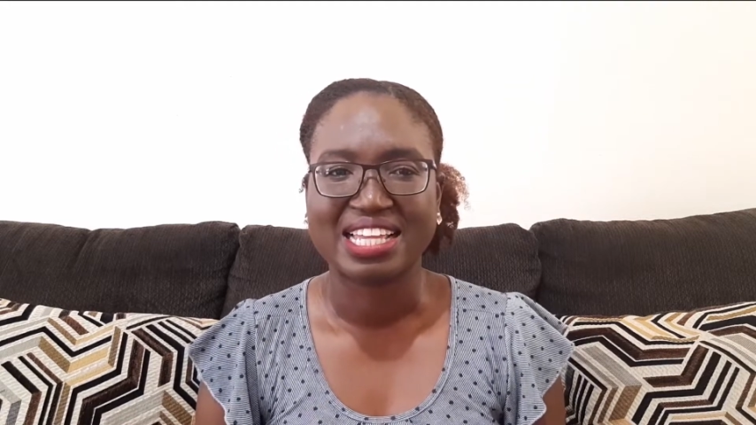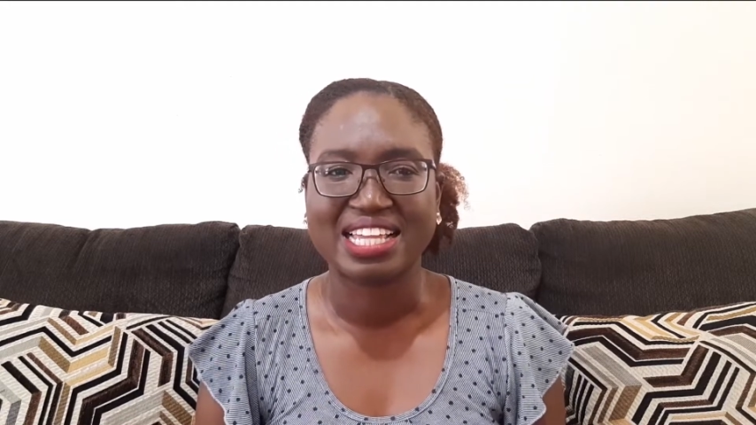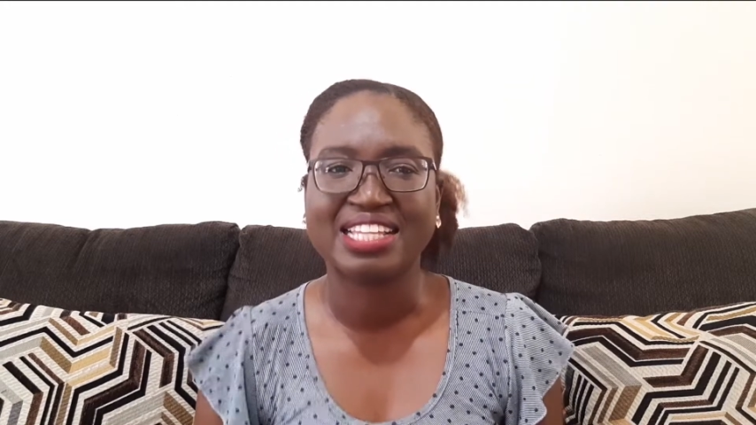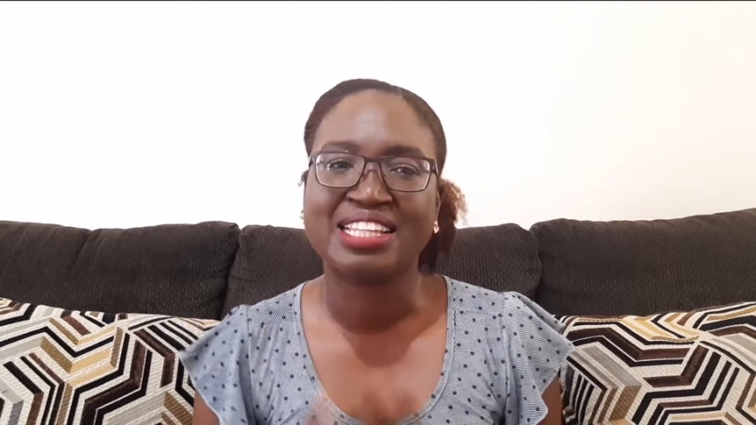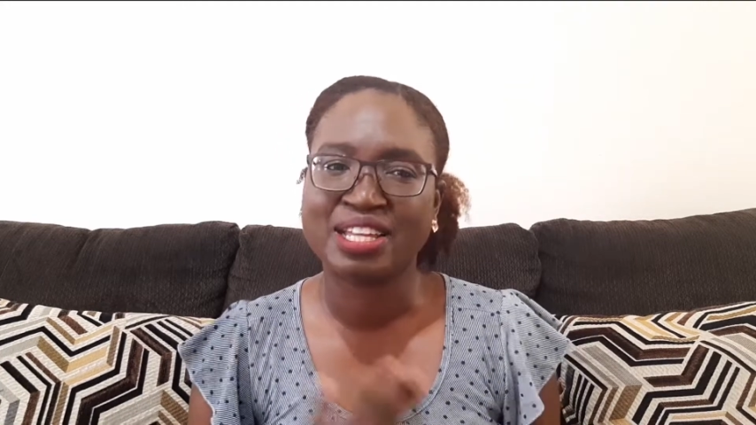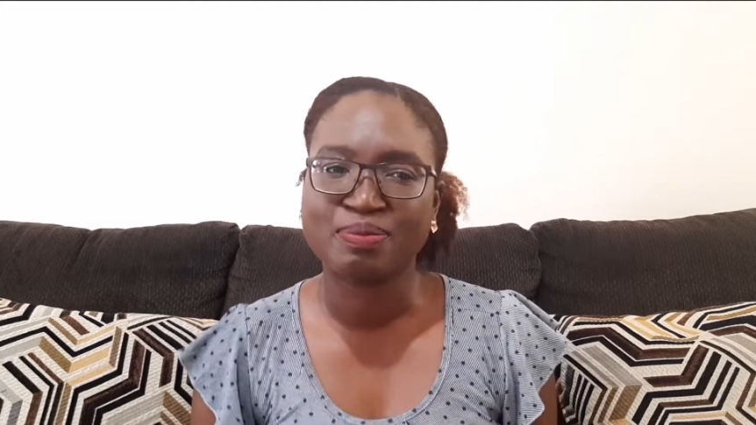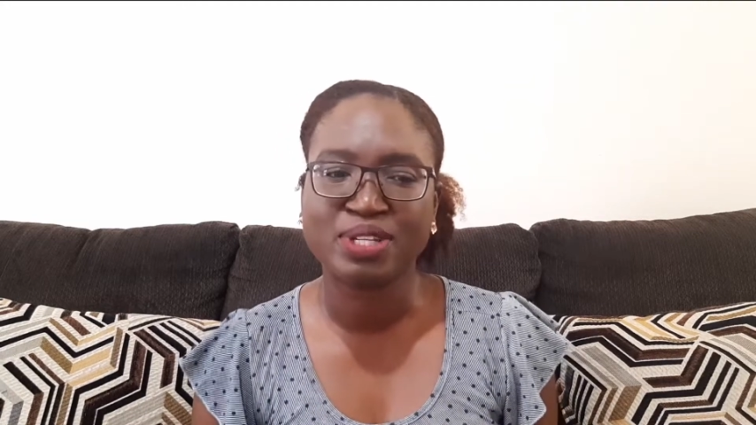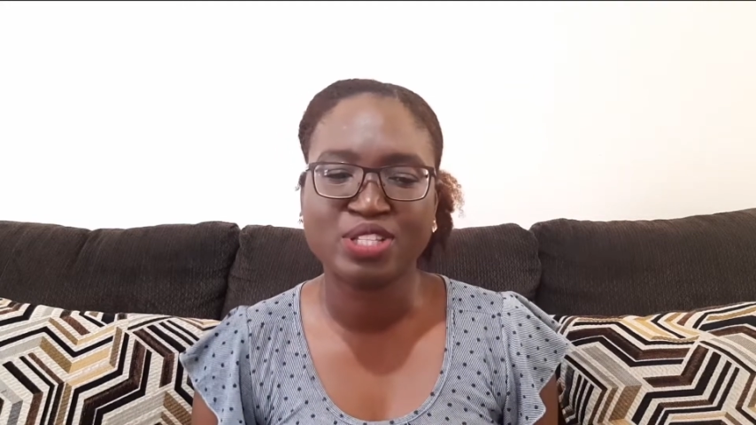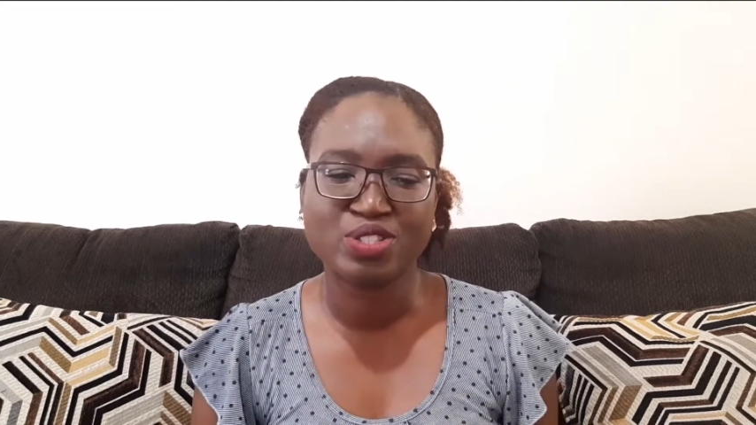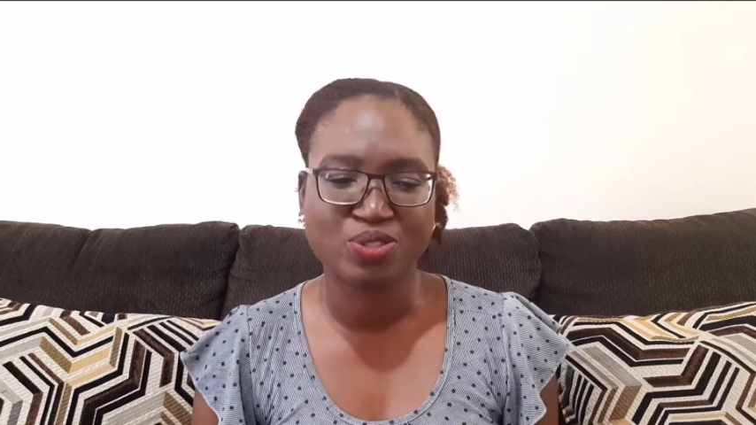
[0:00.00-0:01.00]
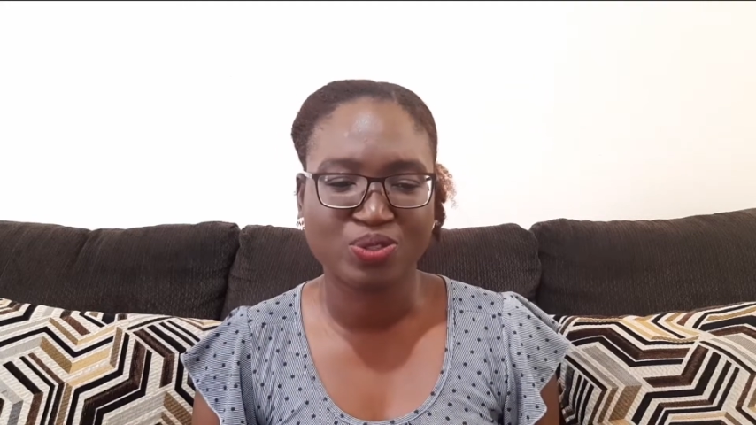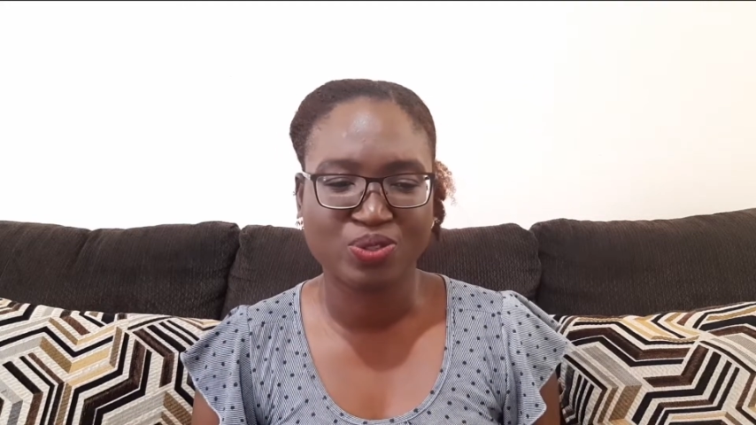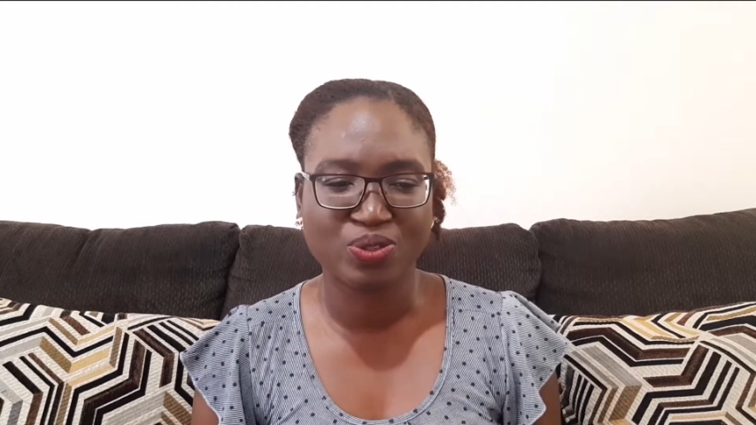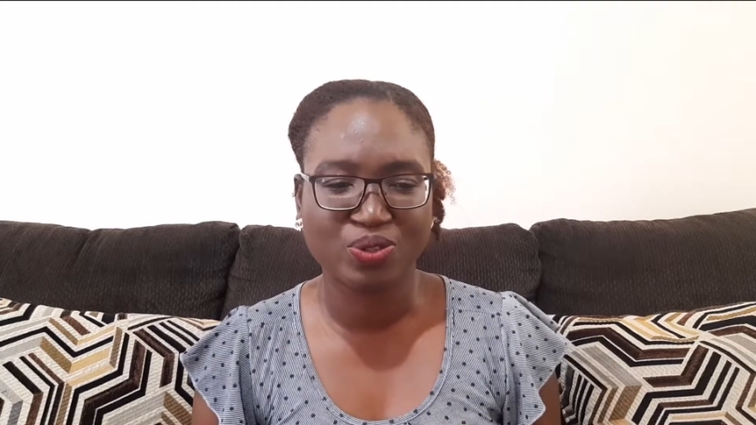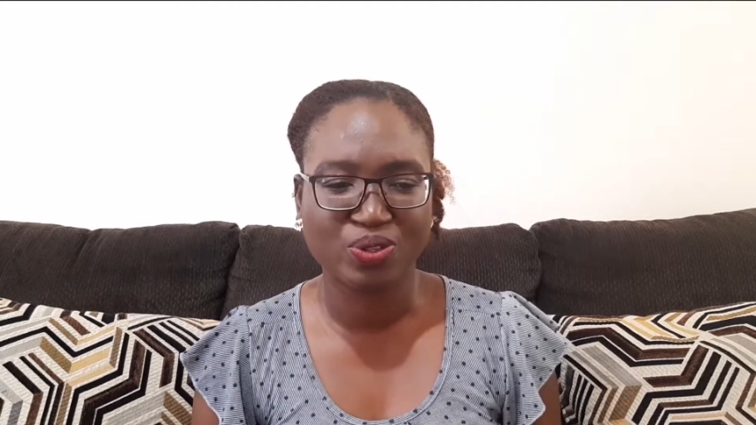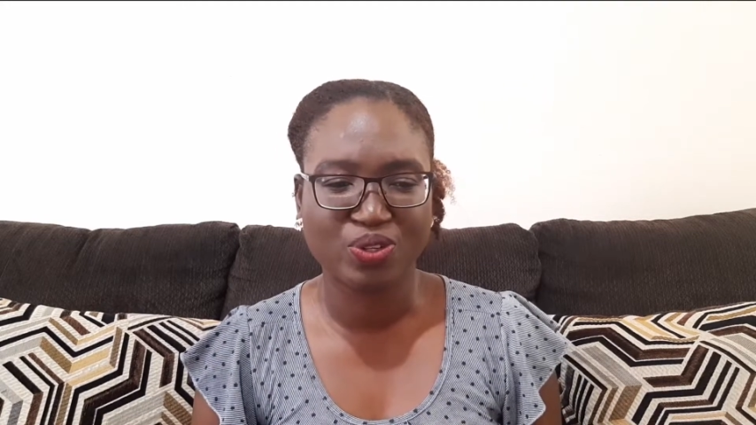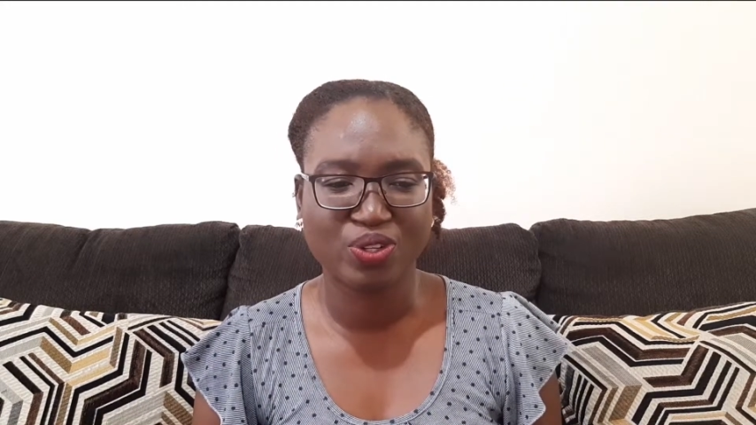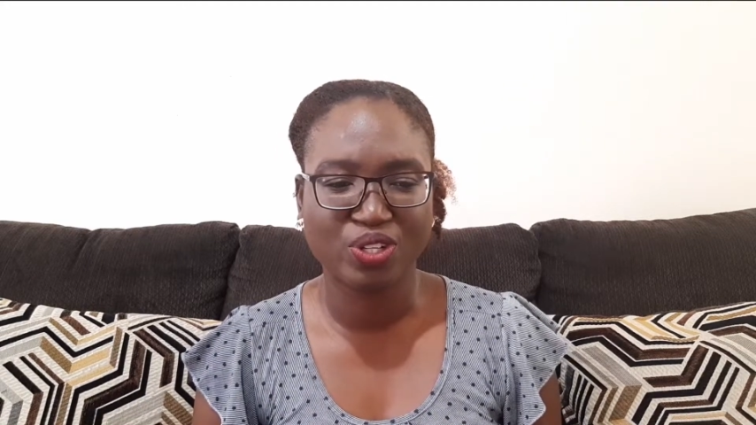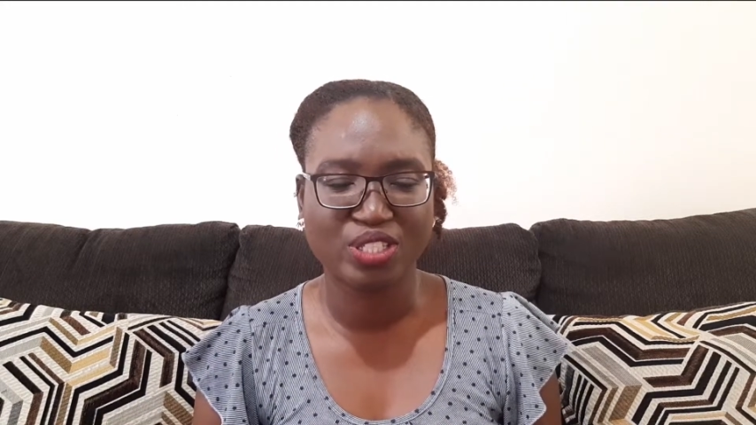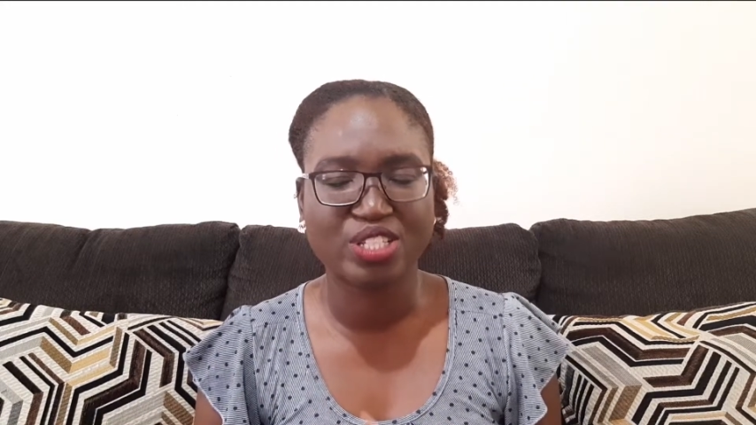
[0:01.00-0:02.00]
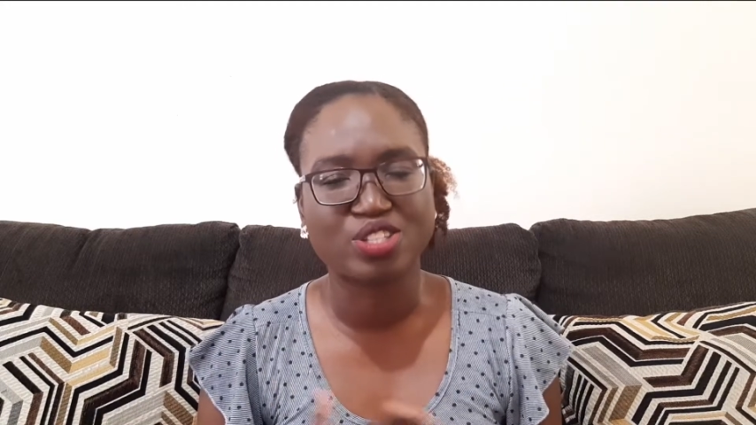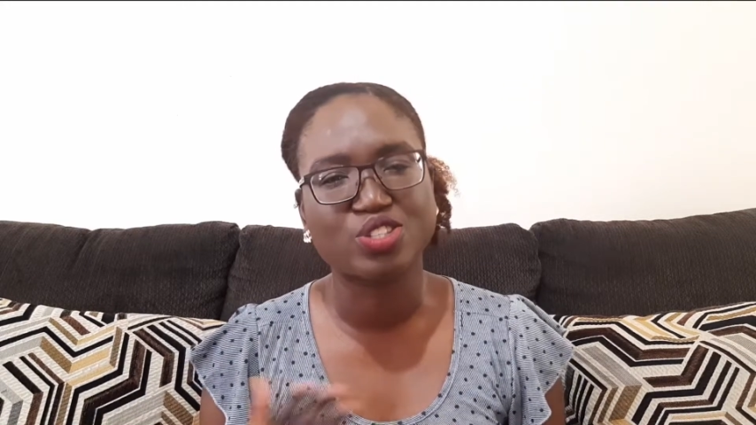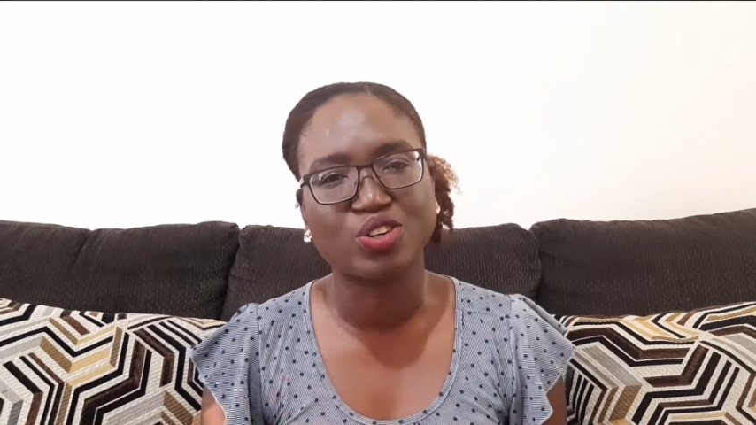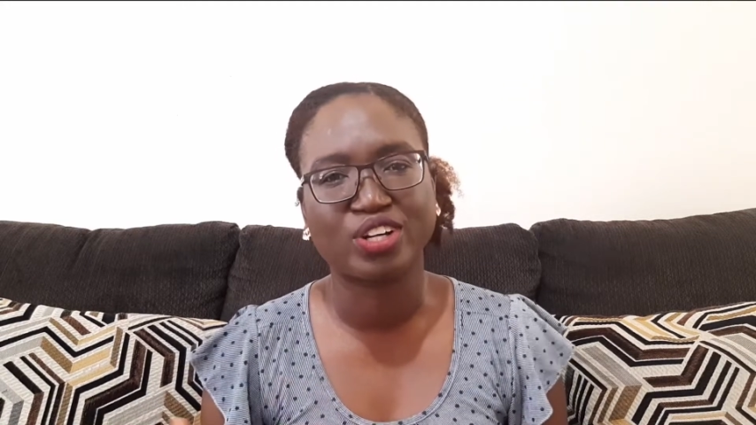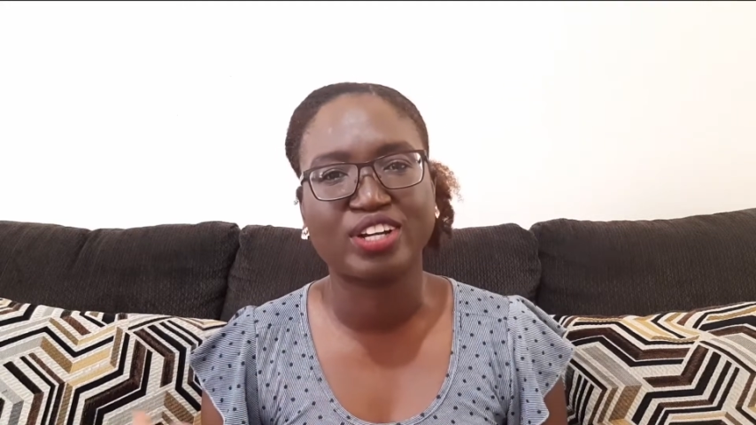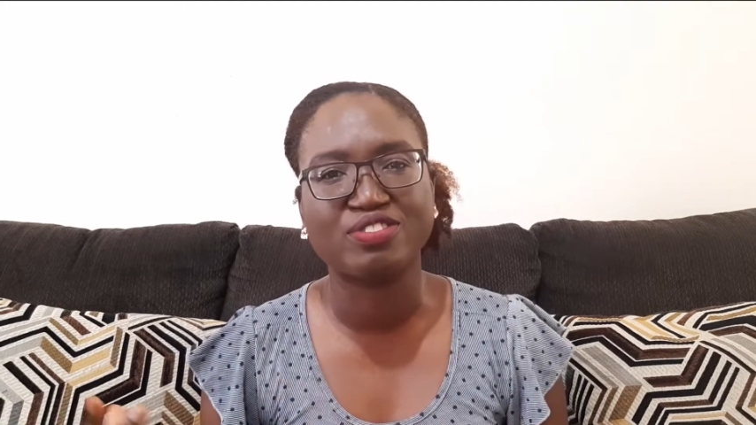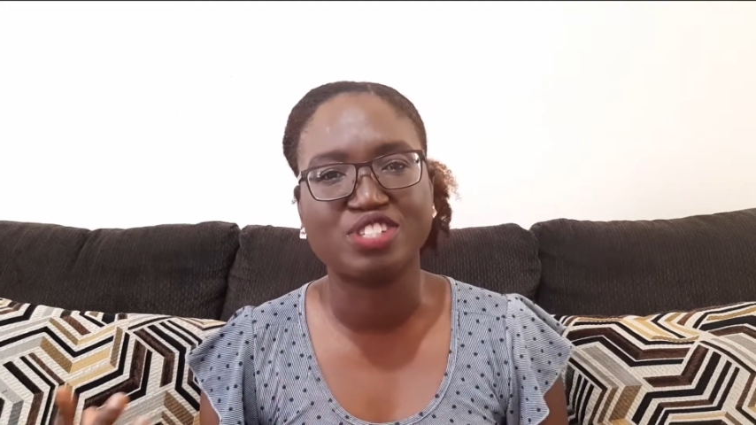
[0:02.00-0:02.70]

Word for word: He led me to the story of